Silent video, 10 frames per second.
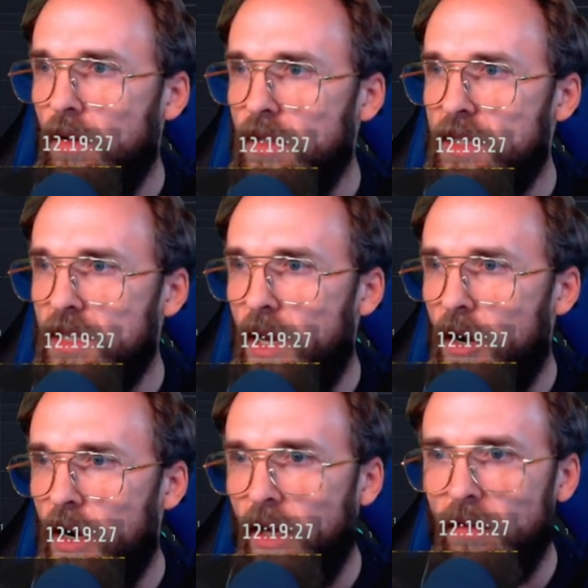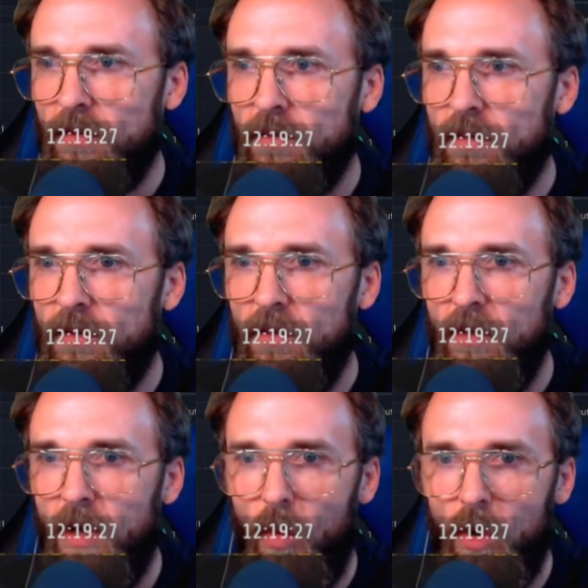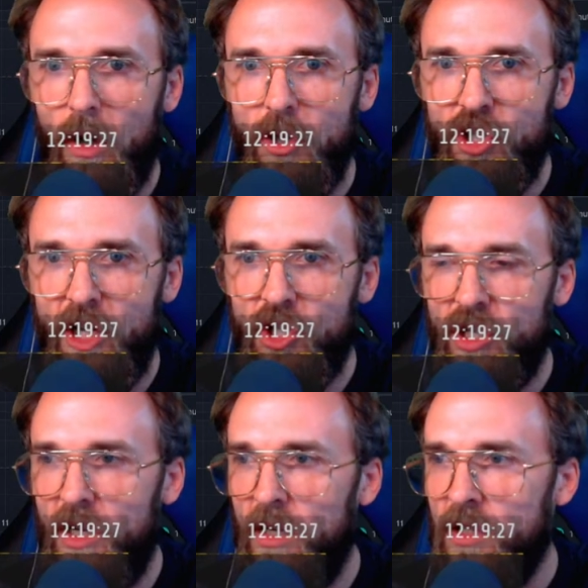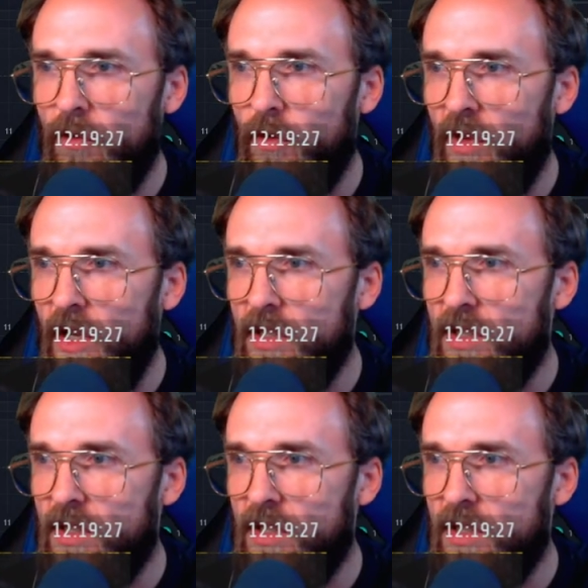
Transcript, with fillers: It's scary. Network congestion, different things.